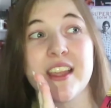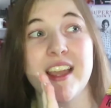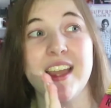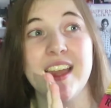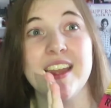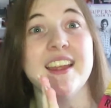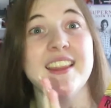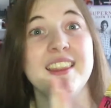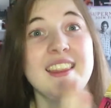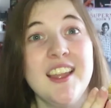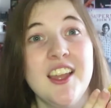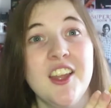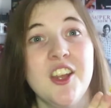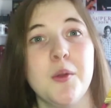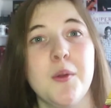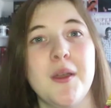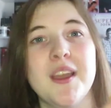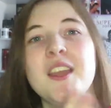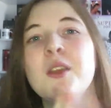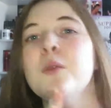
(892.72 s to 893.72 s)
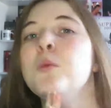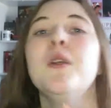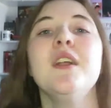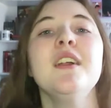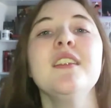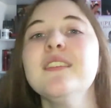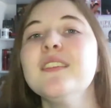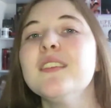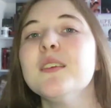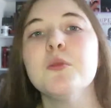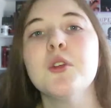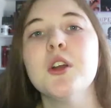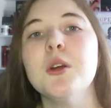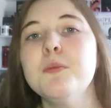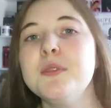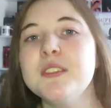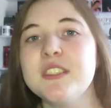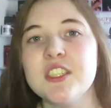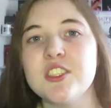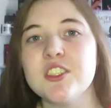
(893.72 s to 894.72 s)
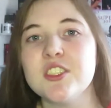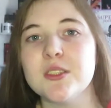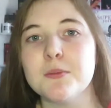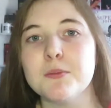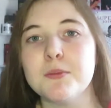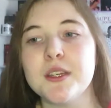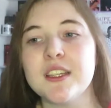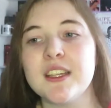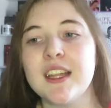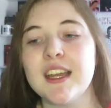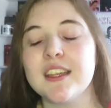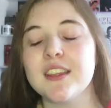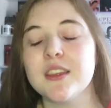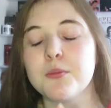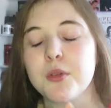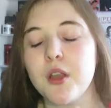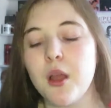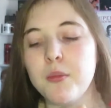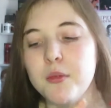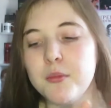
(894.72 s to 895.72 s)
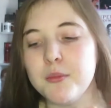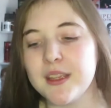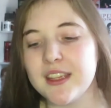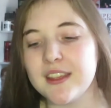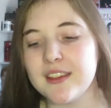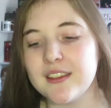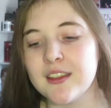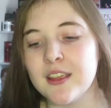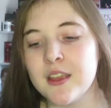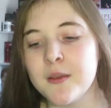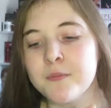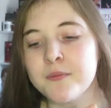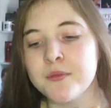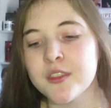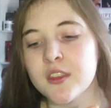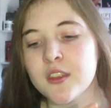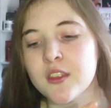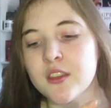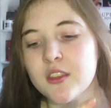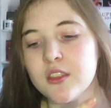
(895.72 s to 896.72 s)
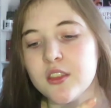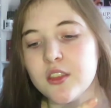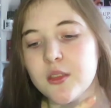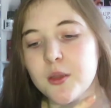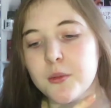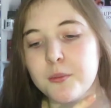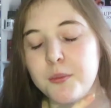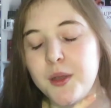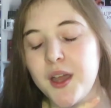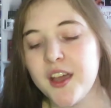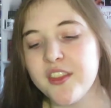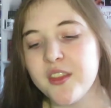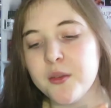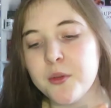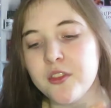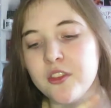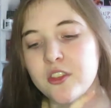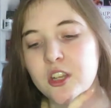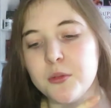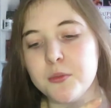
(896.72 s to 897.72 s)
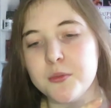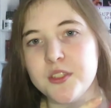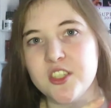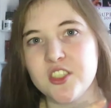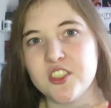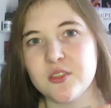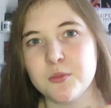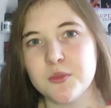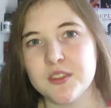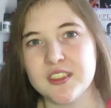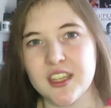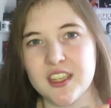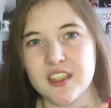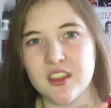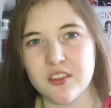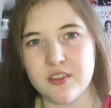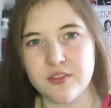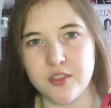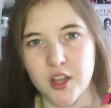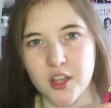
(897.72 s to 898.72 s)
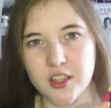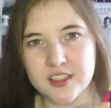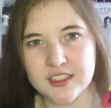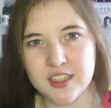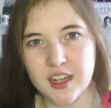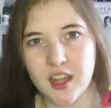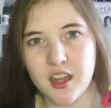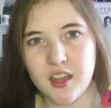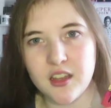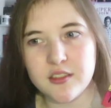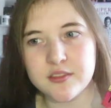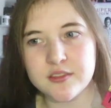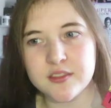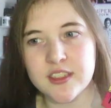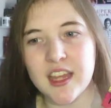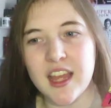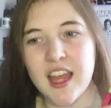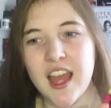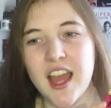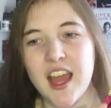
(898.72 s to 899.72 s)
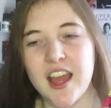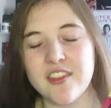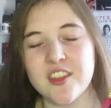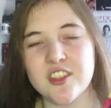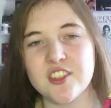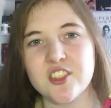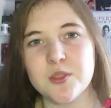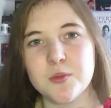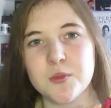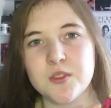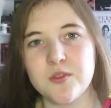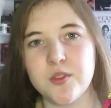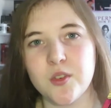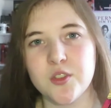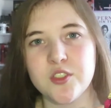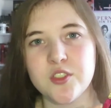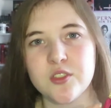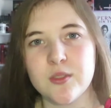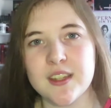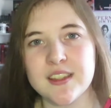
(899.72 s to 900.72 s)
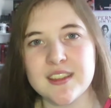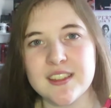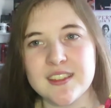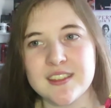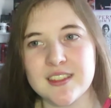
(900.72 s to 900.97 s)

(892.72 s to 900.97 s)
And I think I know why. It won some competition, but like the problem is the part that won the competition was like the first half, and then she was forced to write the